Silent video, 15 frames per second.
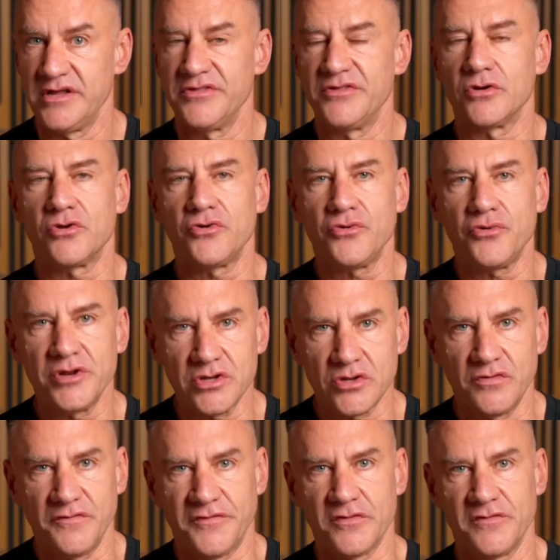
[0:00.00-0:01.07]
They're
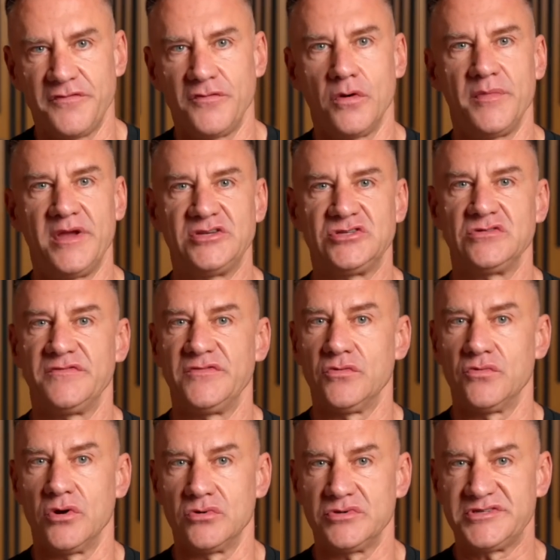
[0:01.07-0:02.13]
critical for the formation of
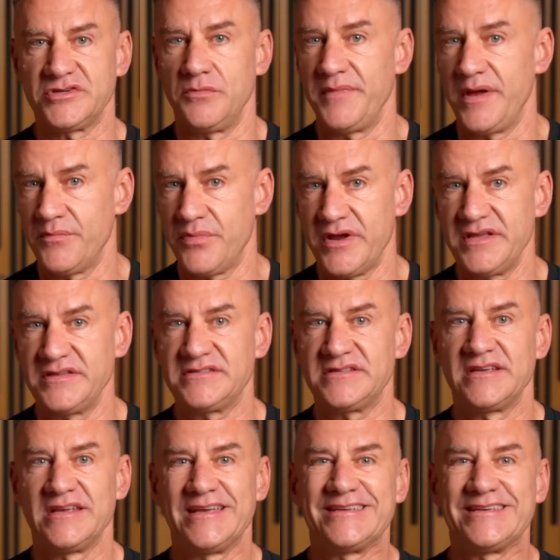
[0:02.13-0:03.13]
neuronal cell membranes,